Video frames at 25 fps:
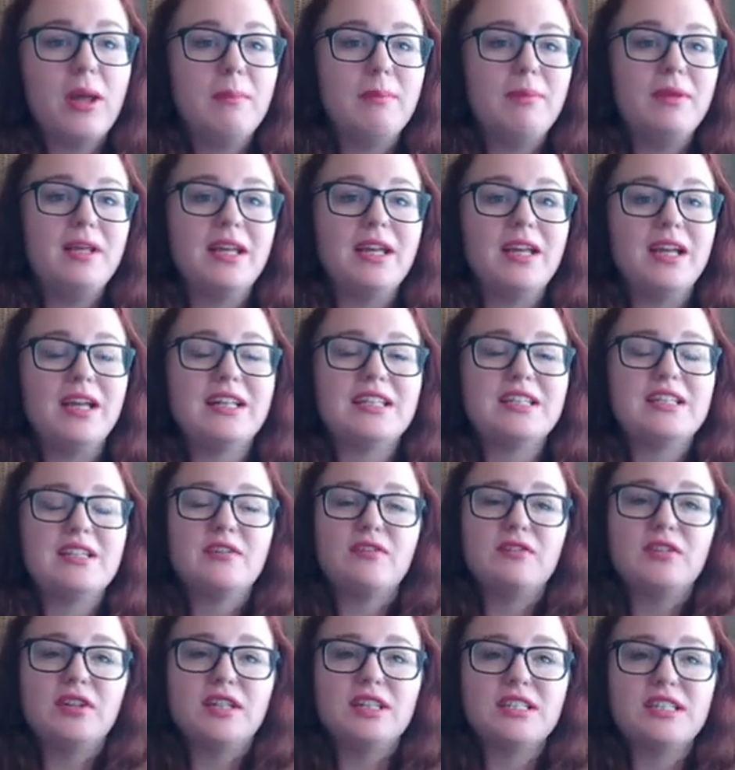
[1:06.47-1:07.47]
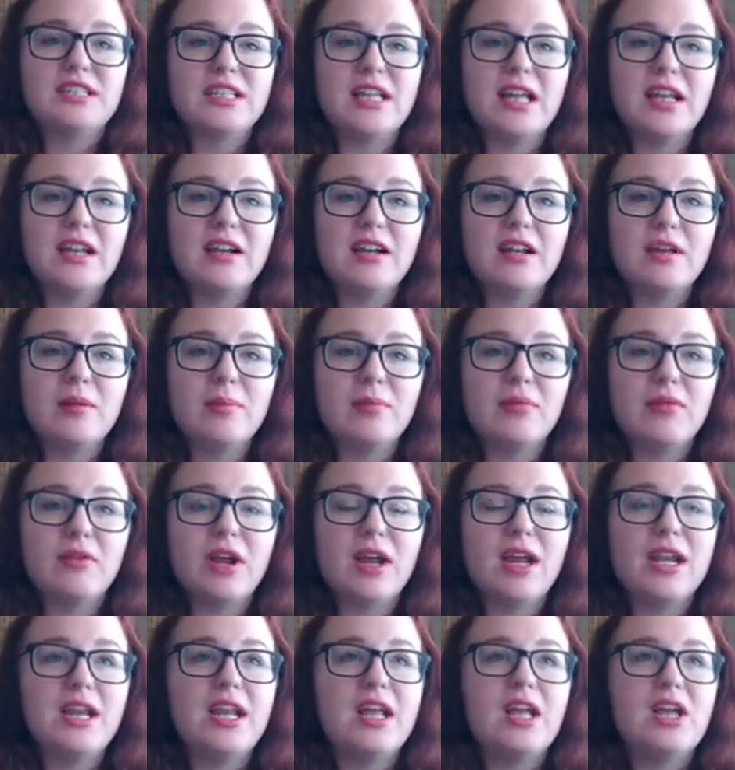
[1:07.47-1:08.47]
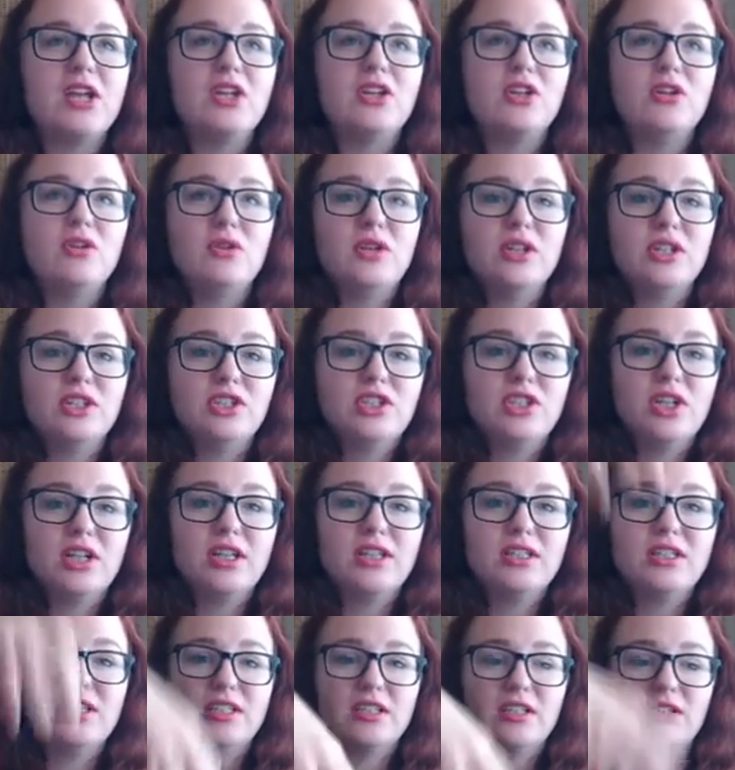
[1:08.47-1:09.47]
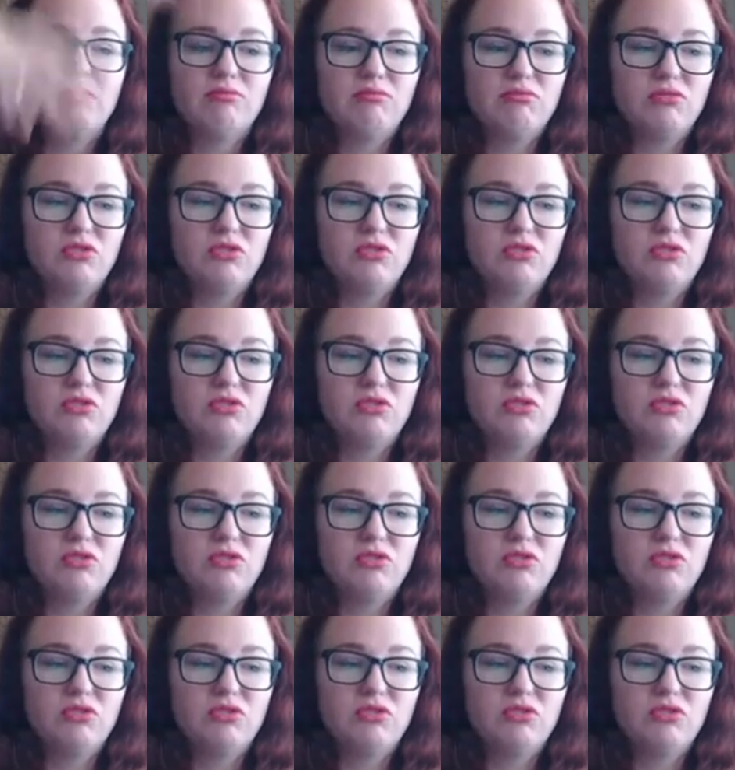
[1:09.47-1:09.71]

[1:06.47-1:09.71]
because if you set it up right, you can just